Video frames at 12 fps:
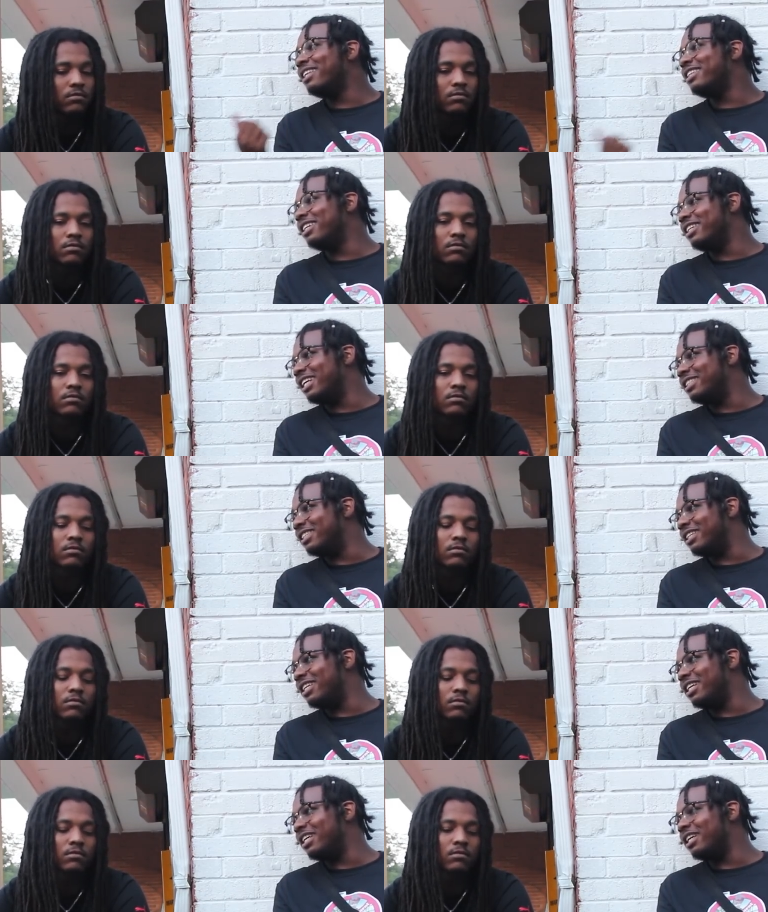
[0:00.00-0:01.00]
Speaker 1: but I think
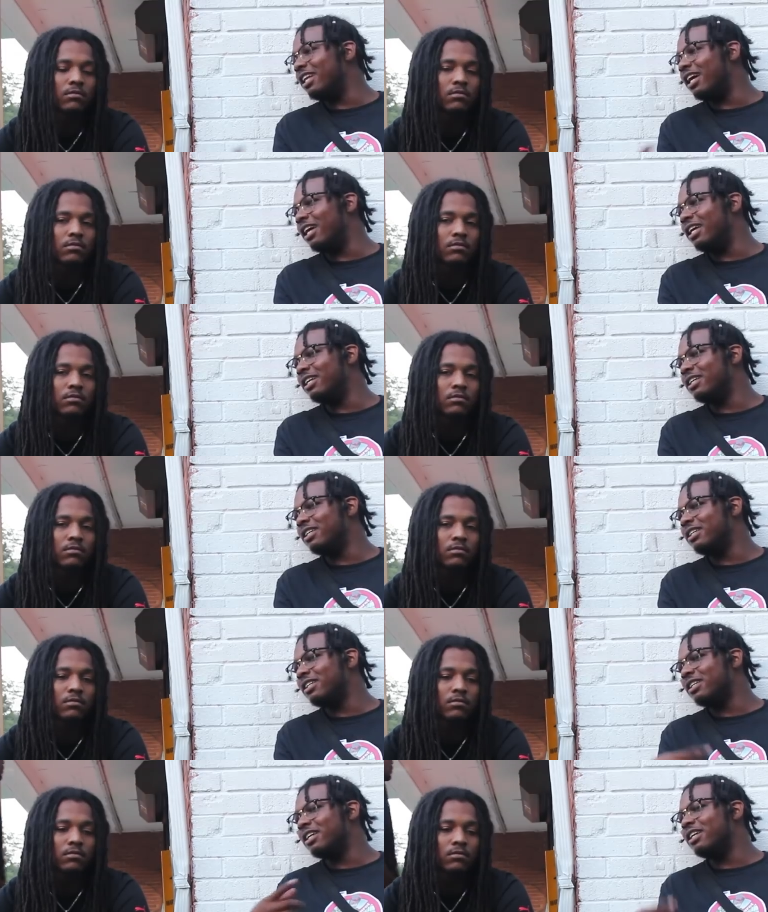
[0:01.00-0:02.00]
that's the key to like
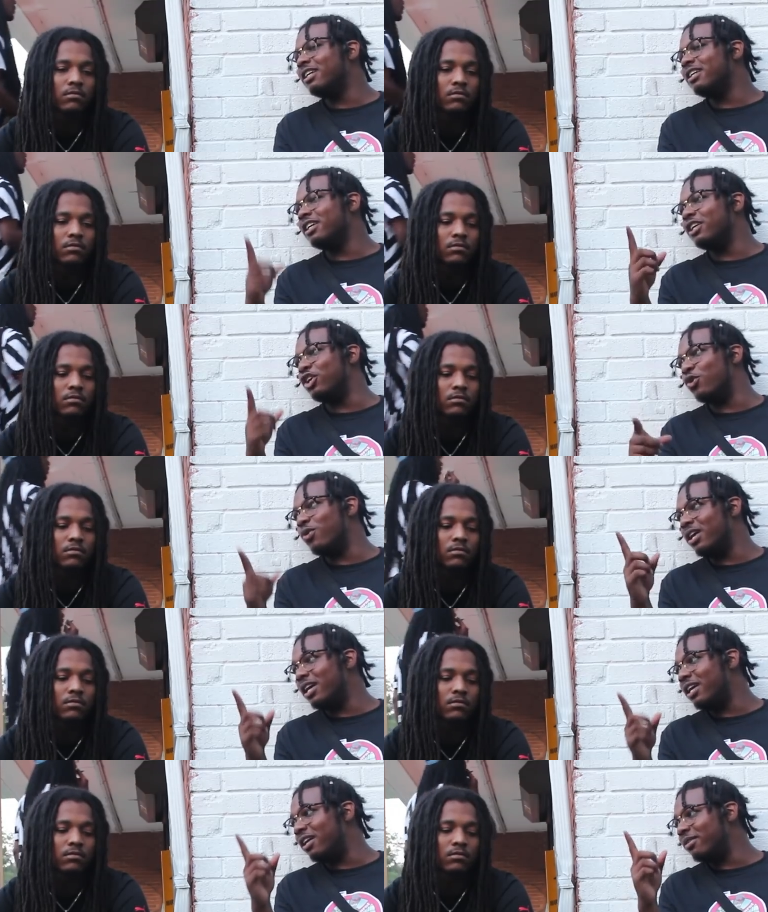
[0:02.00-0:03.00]

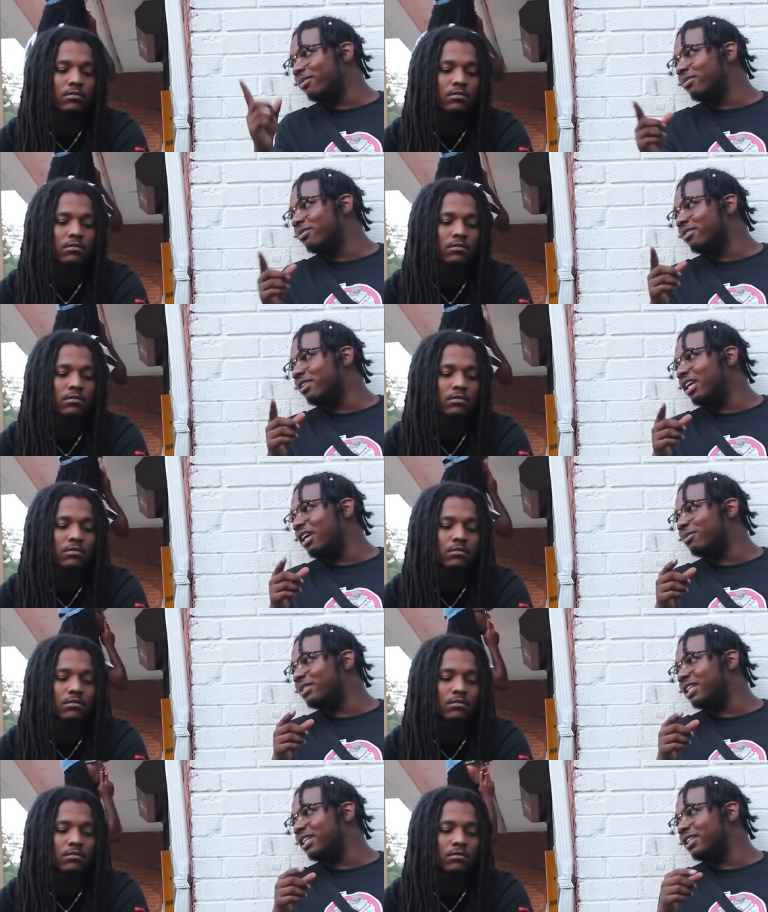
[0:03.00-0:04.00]
going up.
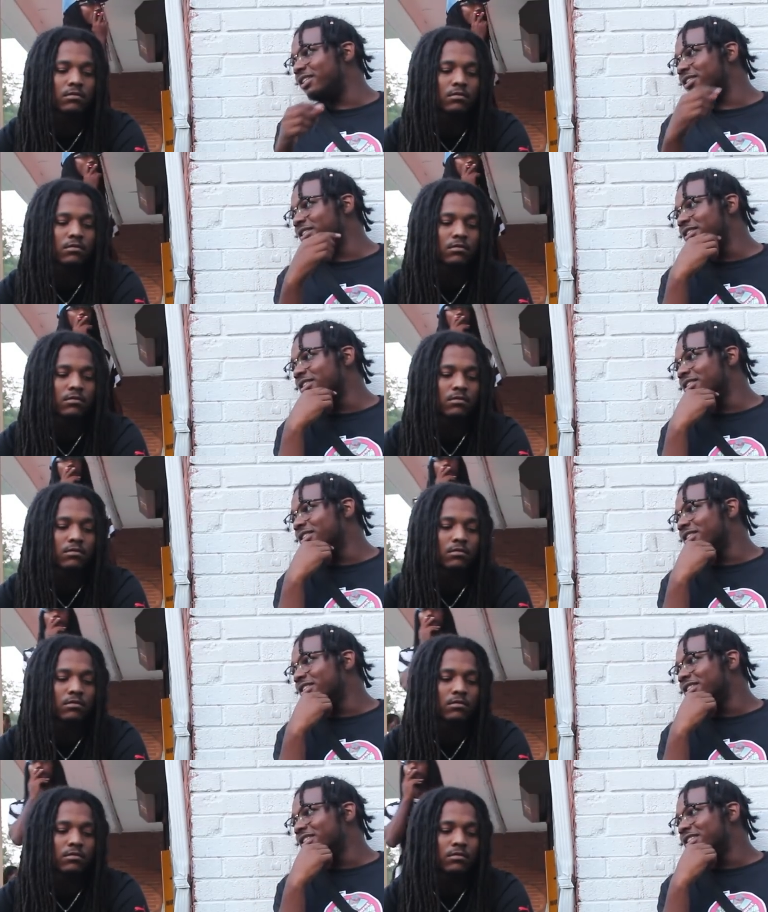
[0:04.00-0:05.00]
You know what I'm saying?
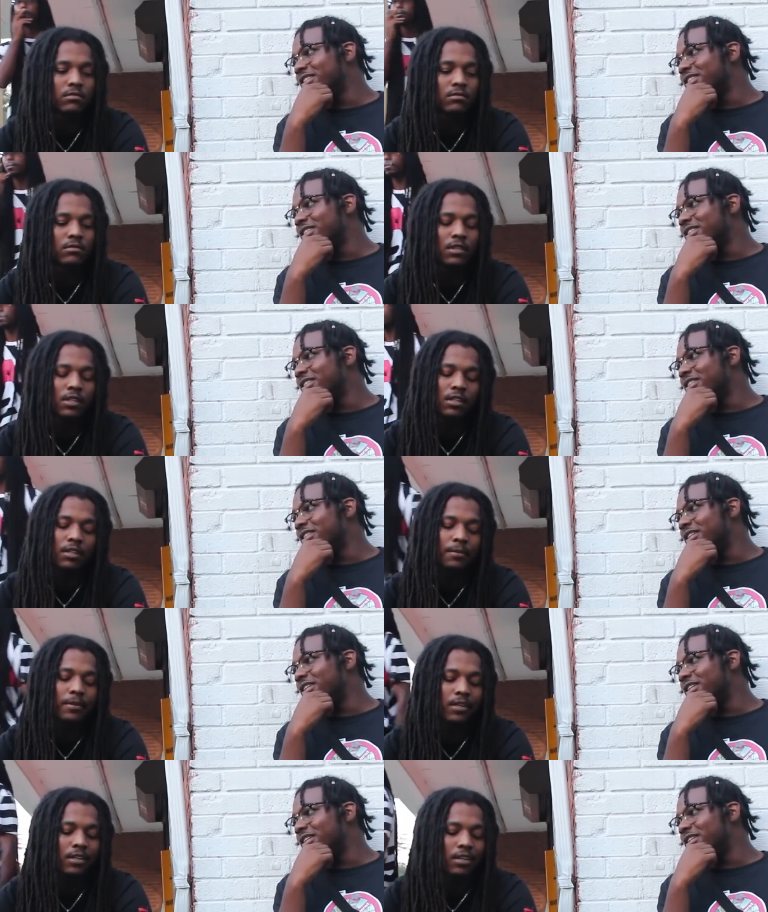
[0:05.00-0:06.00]

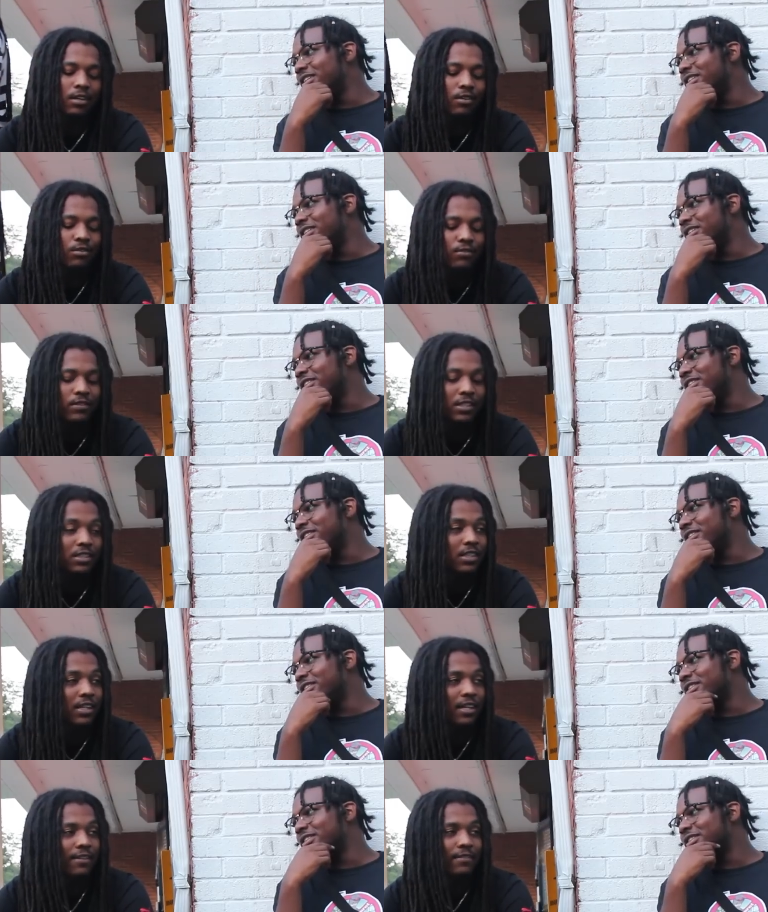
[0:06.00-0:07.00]
Speaker 2: I mean, I don't
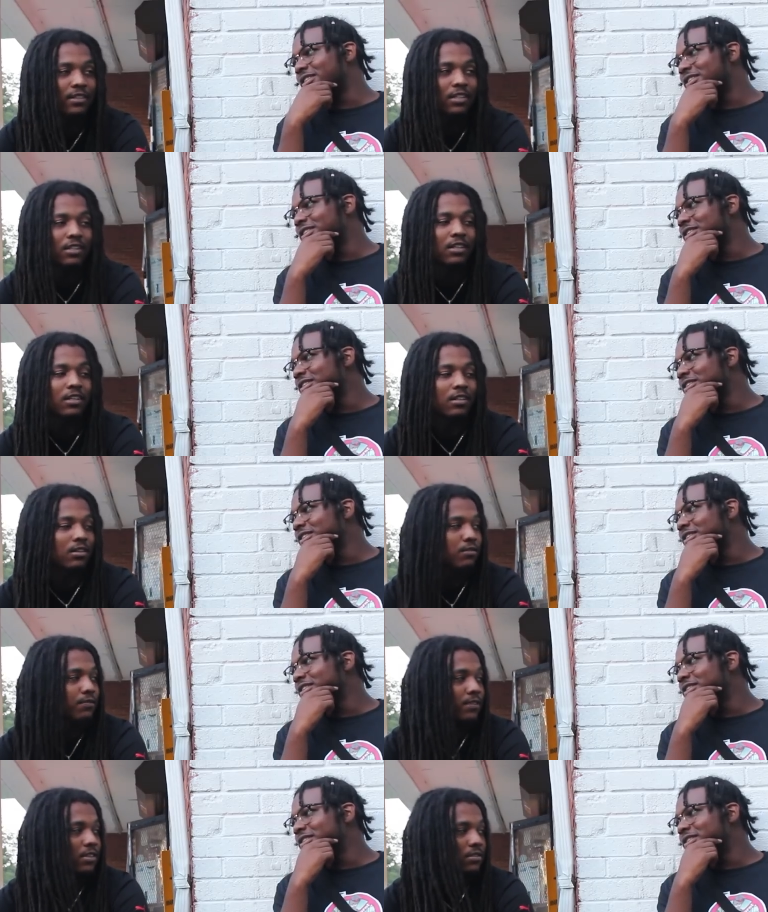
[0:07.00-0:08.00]
really think I really
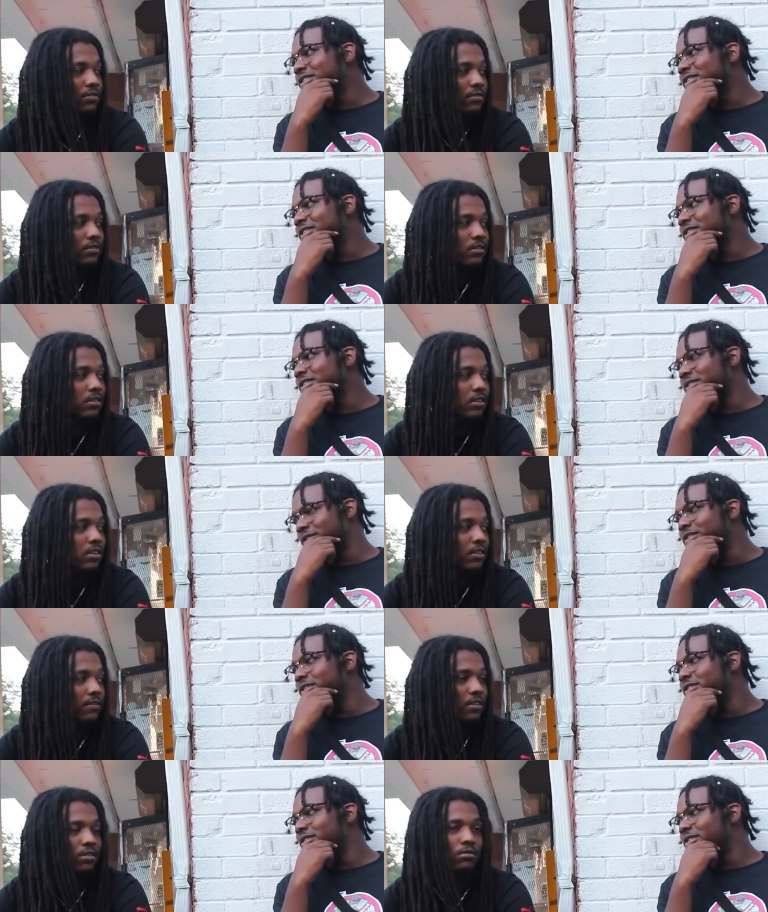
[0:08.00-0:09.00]
need no feature for real
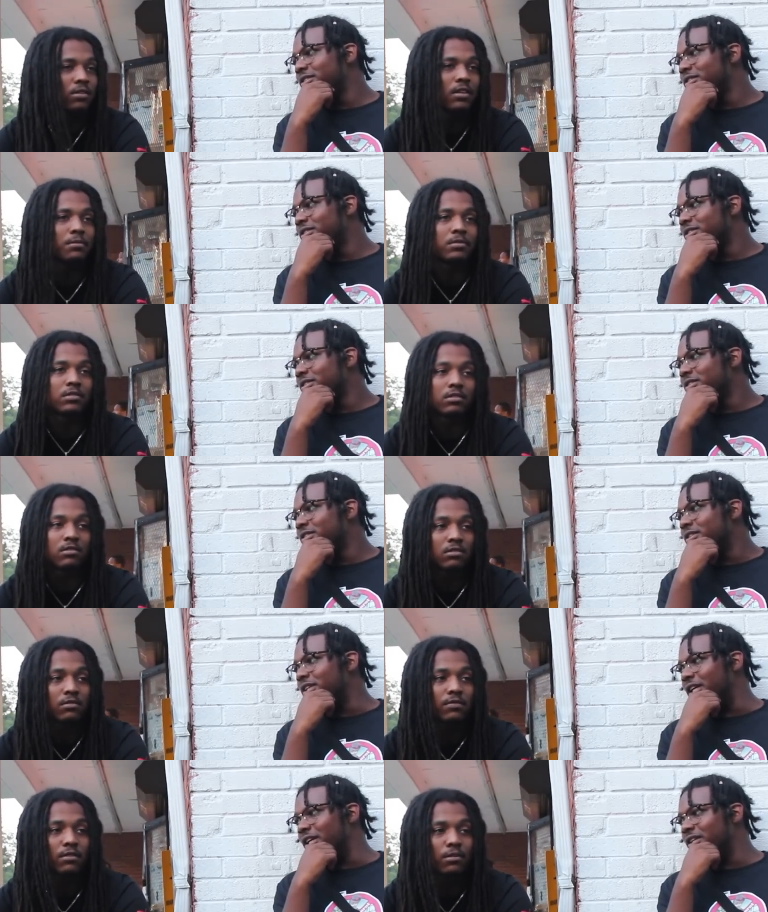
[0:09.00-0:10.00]
to even do numbers.
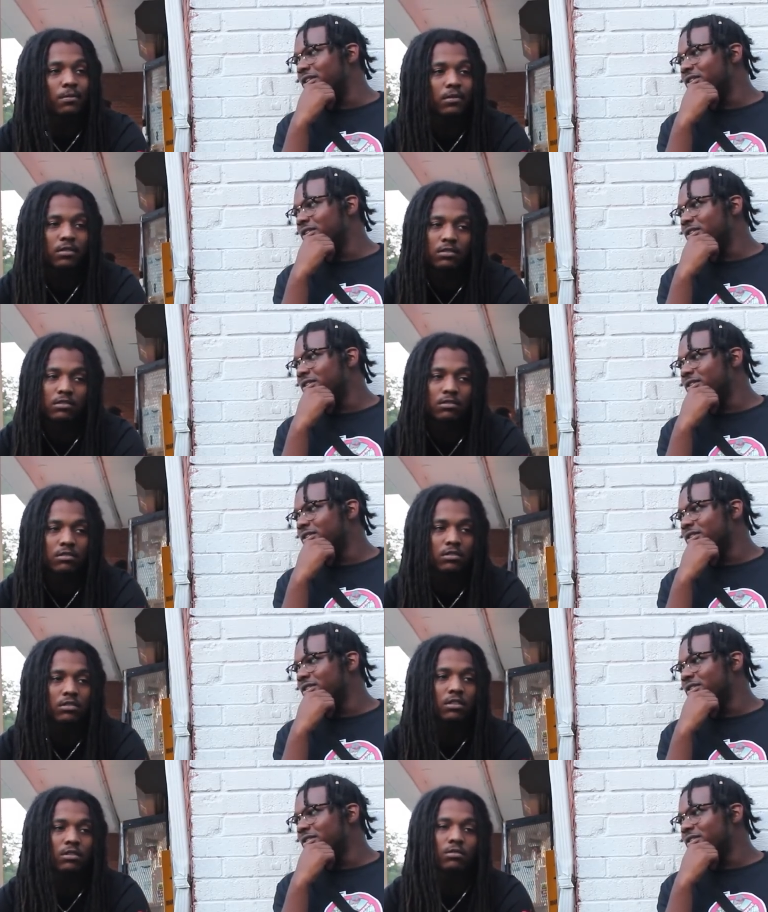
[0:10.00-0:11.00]
Yeah. Um,
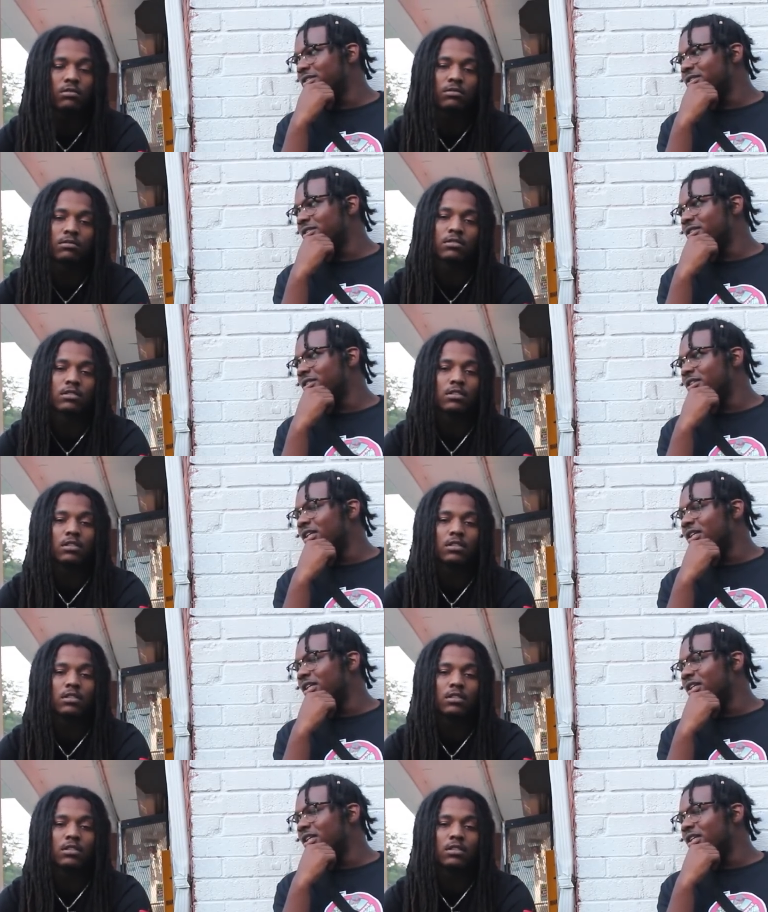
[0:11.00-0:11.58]
so.